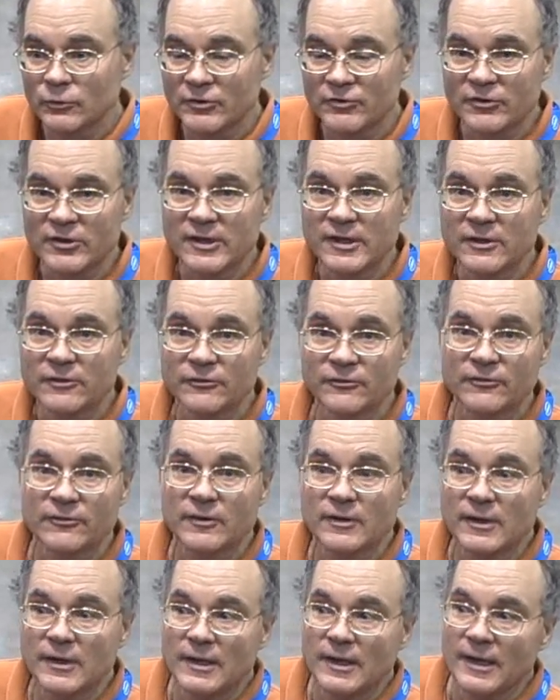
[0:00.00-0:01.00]
critiques
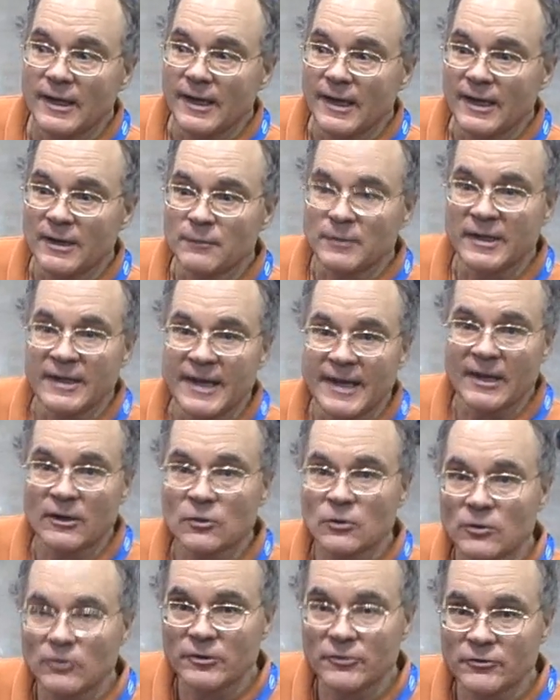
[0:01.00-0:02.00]
and
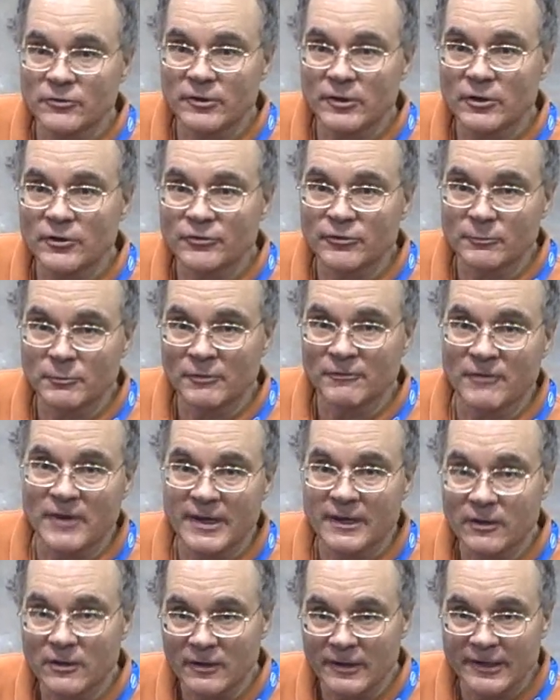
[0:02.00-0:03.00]
mechanical engineers have
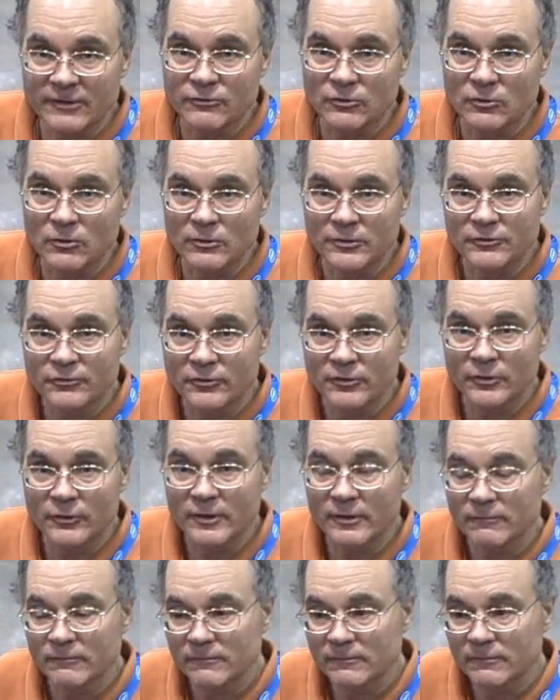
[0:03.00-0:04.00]
provided electrical engineering